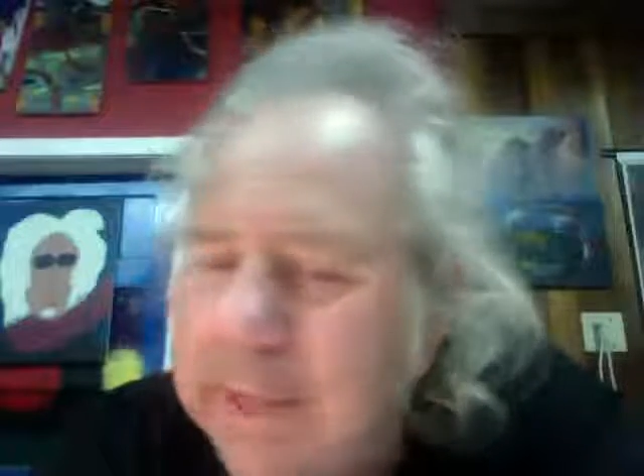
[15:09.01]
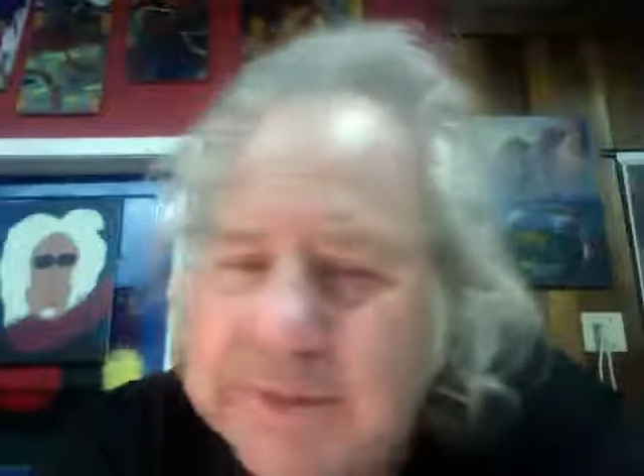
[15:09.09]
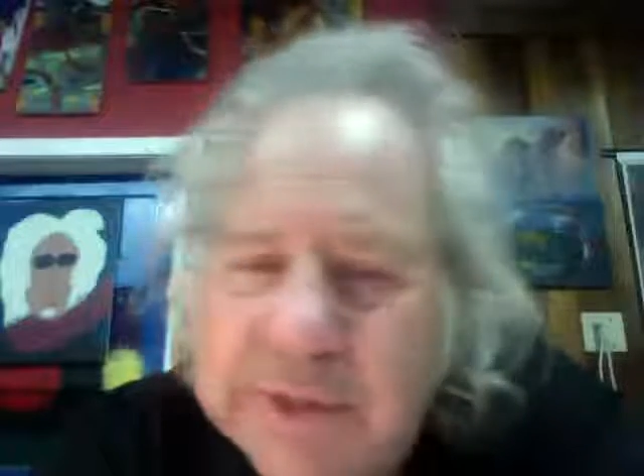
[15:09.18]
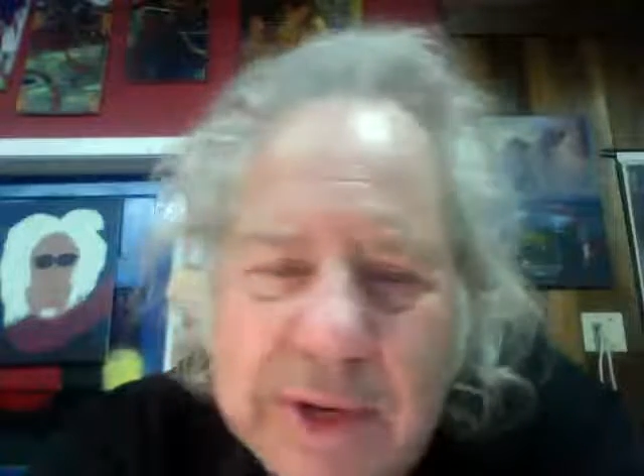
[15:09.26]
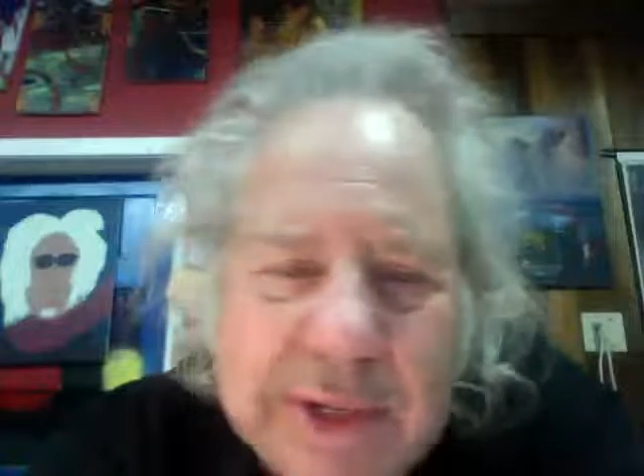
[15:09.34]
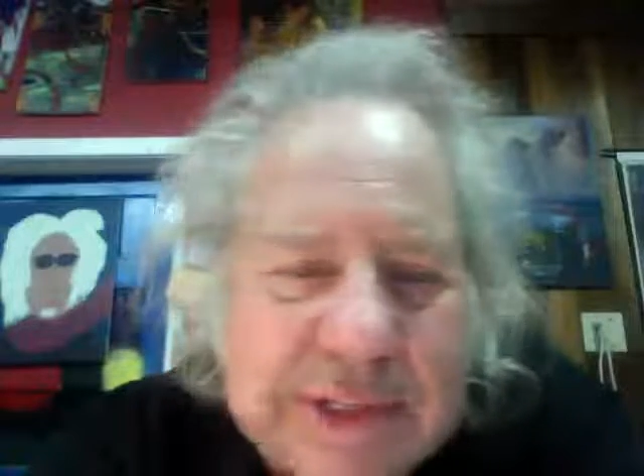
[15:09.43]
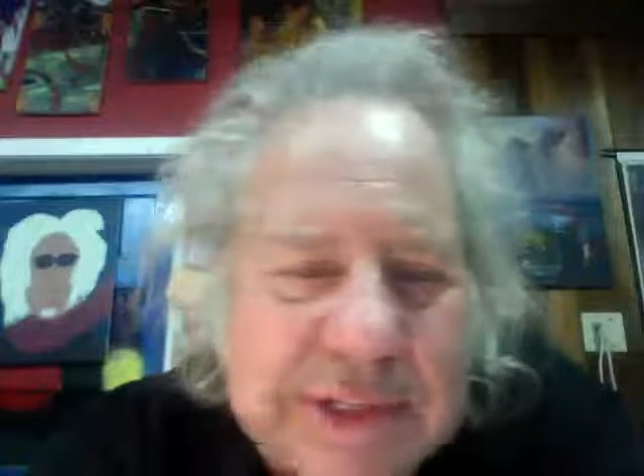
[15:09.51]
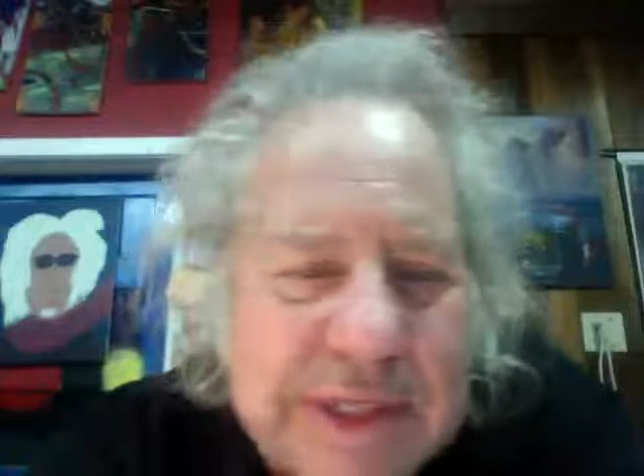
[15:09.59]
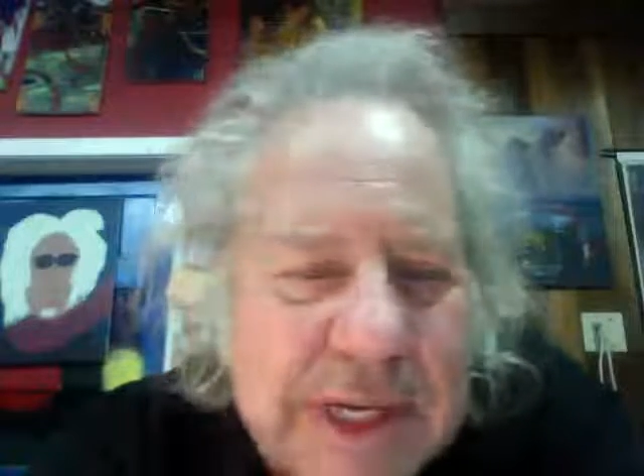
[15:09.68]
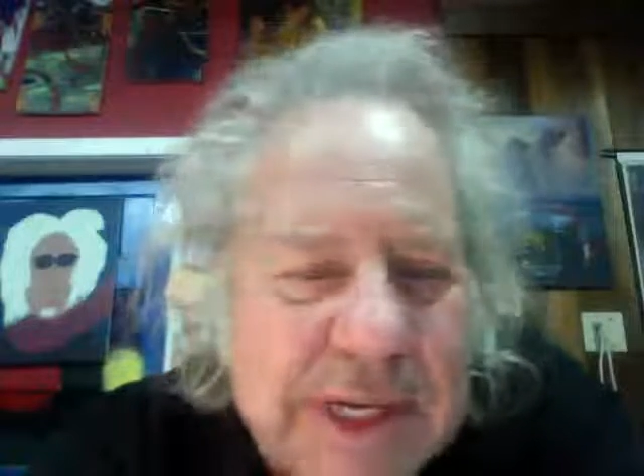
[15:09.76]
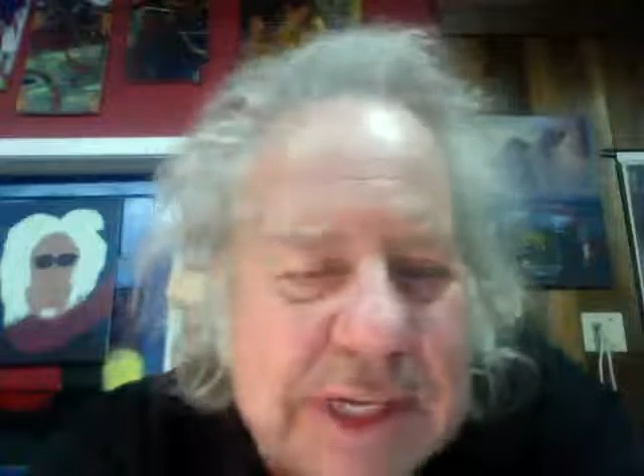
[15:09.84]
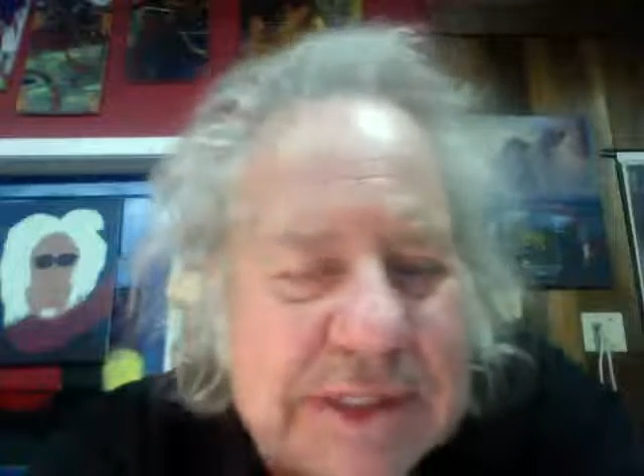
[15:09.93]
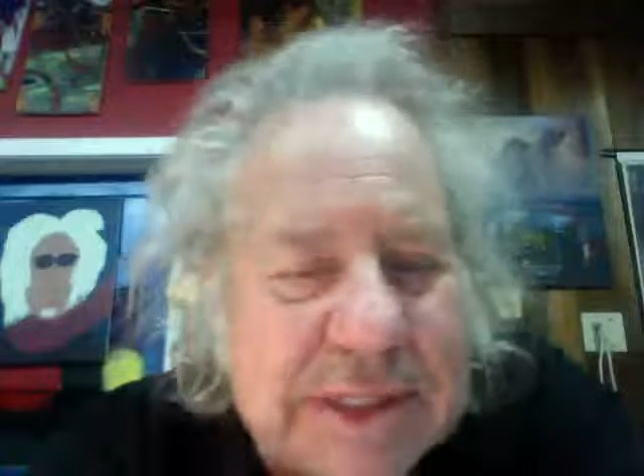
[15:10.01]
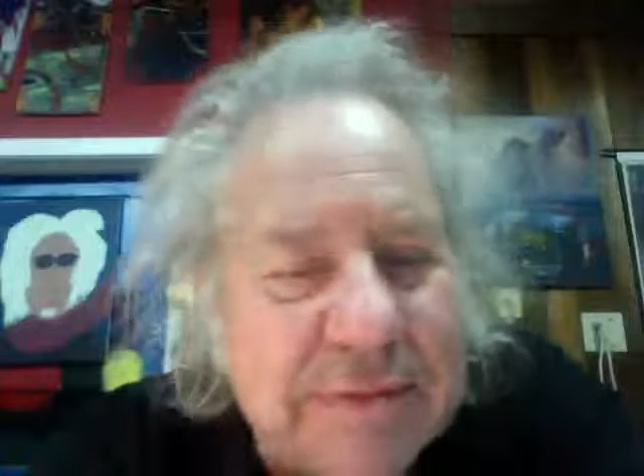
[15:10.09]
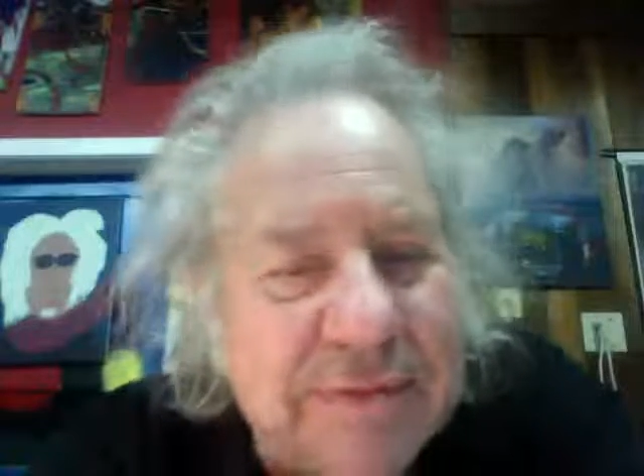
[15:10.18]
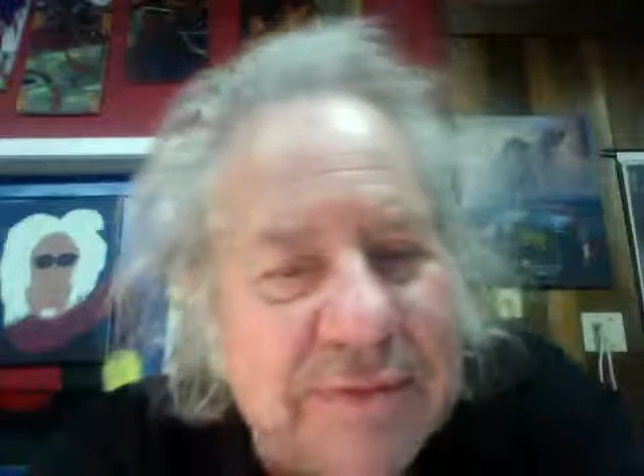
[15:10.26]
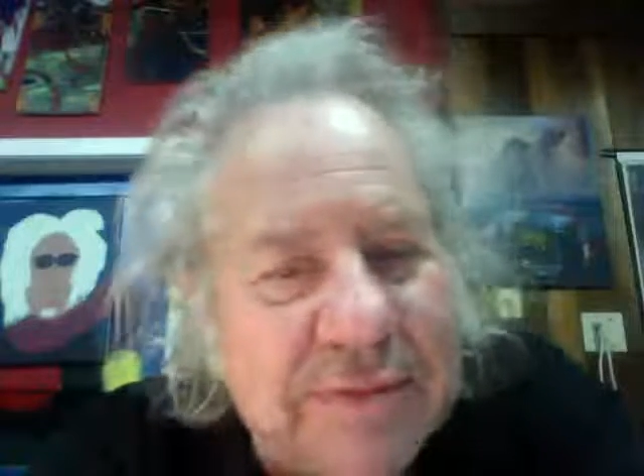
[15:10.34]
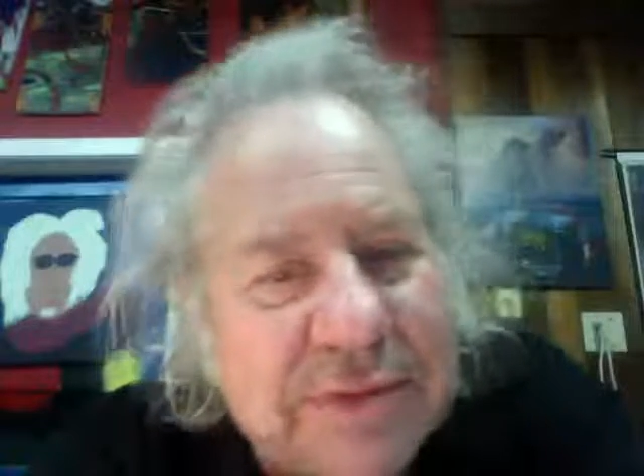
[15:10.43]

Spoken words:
I'm sorry to say it's in